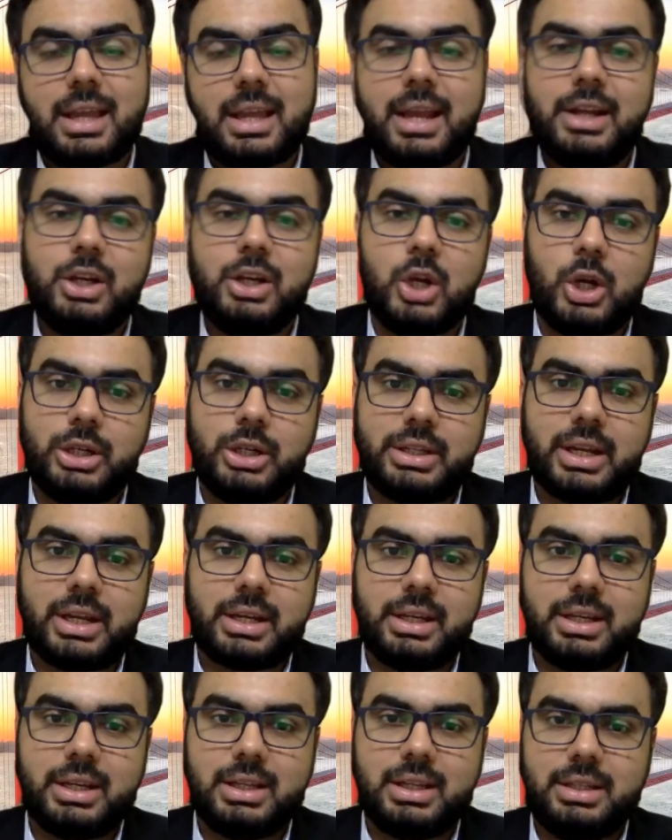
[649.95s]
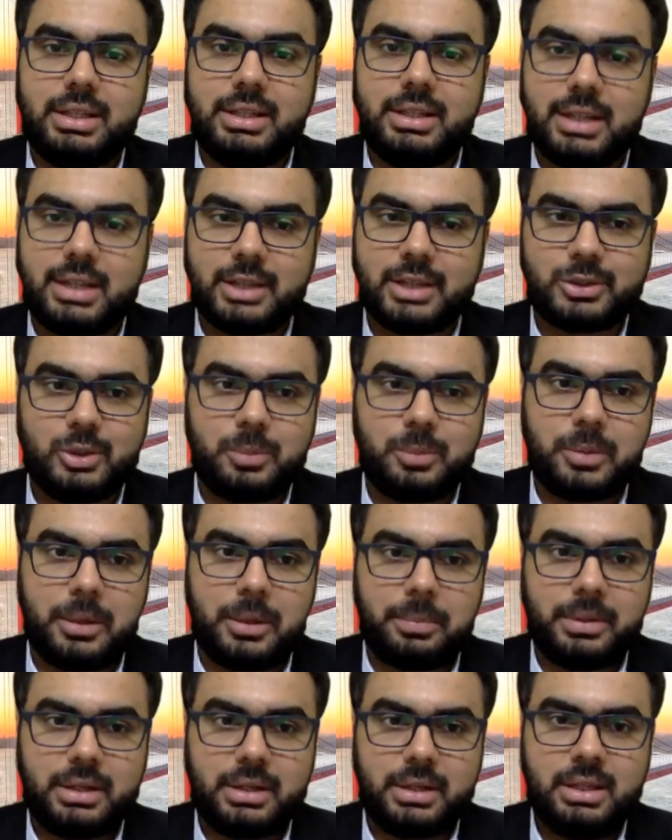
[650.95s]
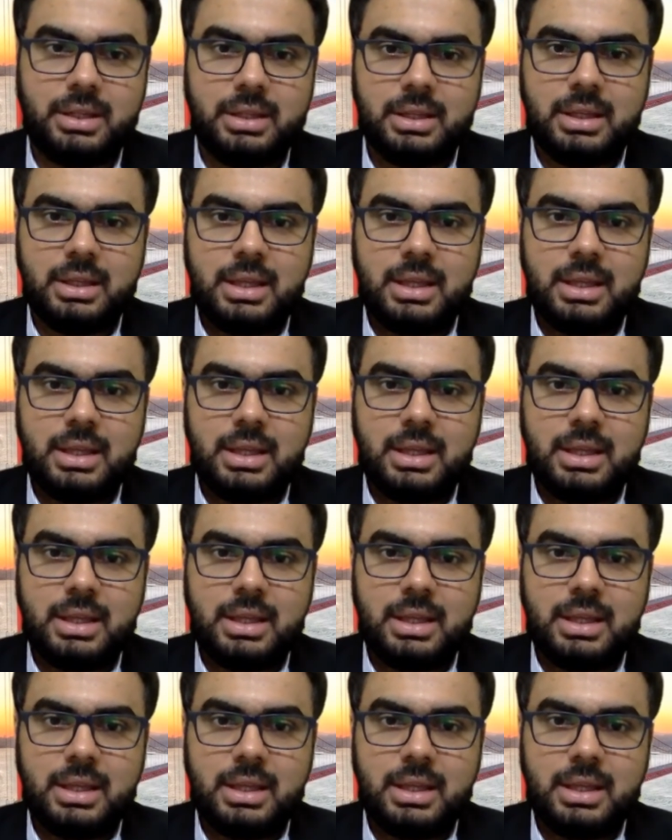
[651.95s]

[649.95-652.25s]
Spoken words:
and non-technical intellectual property.